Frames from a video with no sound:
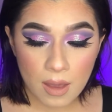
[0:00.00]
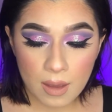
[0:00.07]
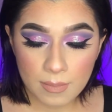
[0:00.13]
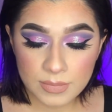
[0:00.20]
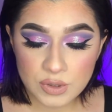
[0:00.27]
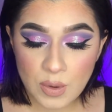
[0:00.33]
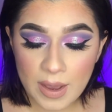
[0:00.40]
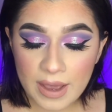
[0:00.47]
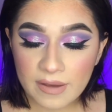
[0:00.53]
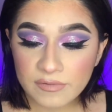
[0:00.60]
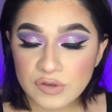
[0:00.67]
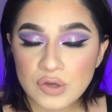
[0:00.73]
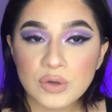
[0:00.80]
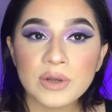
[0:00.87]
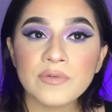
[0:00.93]
So I have
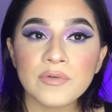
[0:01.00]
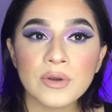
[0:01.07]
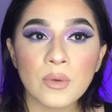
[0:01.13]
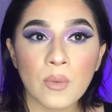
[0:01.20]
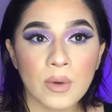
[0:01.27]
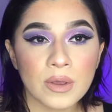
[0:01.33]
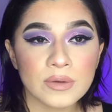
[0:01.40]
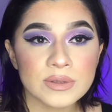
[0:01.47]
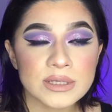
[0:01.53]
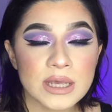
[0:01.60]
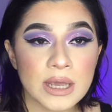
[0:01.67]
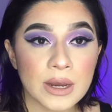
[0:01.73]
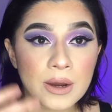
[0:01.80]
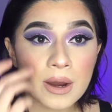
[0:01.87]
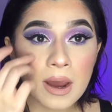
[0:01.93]
two different oils
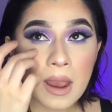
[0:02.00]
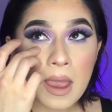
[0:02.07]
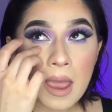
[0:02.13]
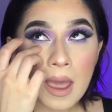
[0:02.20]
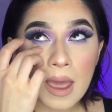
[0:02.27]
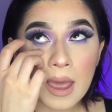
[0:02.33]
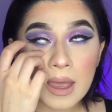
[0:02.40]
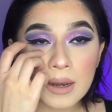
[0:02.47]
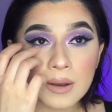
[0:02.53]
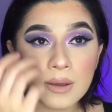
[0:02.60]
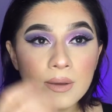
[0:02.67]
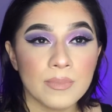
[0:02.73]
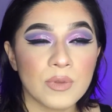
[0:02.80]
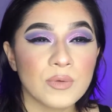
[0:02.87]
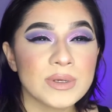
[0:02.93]
here,
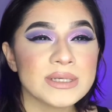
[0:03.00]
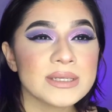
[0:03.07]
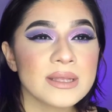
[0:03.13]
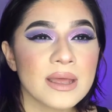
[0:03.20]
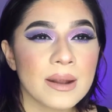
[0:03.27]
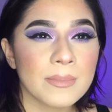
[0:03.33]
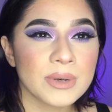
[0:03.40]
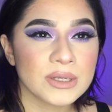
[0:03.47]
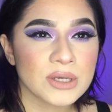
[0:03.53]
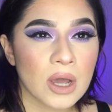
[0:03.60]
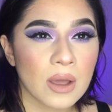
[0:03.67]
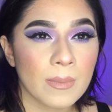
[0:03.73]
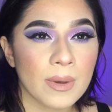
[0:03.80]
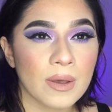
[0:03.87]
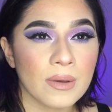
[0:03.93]
and the reason that I'm going to talk
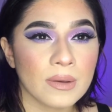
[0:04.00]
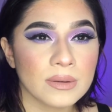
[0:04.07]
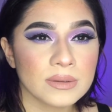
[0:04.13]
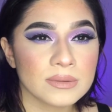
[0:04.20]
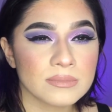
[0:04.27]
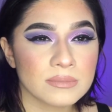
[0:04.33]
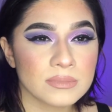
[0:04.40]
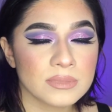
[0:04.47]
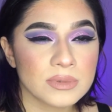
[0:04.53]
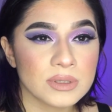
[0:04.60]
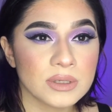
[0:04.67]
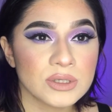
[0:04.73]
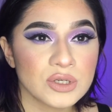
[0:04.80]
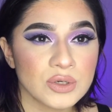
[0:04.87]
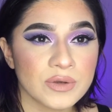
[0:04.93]
about
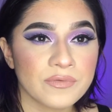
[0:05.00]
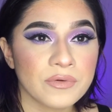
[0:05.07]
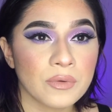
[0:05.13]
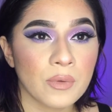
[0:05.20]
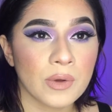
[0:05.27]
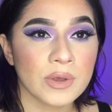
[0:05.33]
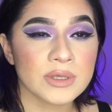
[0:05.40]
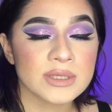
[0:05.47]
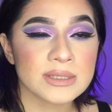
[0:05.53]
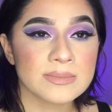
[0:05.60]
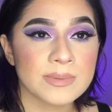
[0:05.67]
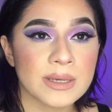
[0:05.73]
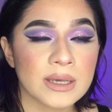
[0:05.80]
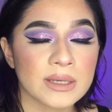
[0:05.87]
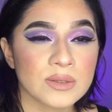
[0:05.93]
the two different oils is
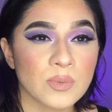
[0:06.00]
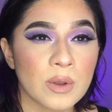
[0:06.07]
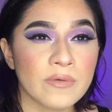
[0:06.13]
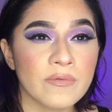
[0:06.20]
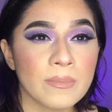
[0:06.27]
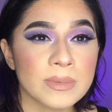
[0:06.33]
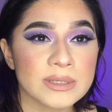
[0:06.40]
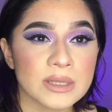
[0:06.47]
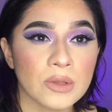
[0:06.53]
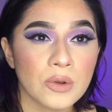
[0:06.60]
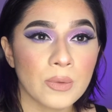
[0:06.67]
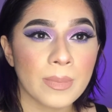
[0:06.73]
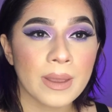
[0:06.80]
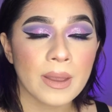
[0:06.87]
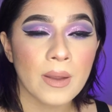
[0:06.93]
because one of them is a little
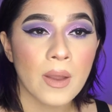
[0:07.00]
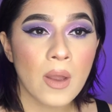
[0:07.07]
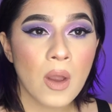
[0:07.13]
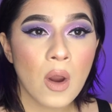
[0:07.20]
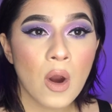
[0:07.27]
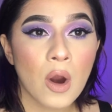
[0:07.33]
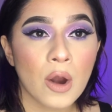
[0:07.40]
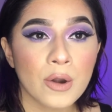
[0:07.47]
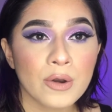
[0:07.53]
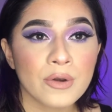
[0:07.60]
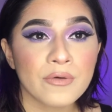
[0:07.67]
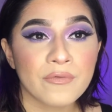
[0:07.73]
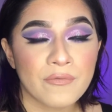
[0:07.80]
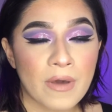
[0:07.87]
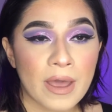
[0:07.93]
bit harder to
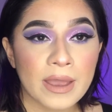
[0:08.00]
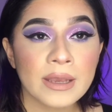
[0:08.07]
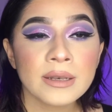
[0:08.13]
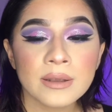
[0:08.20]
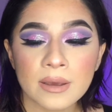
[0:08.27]
find.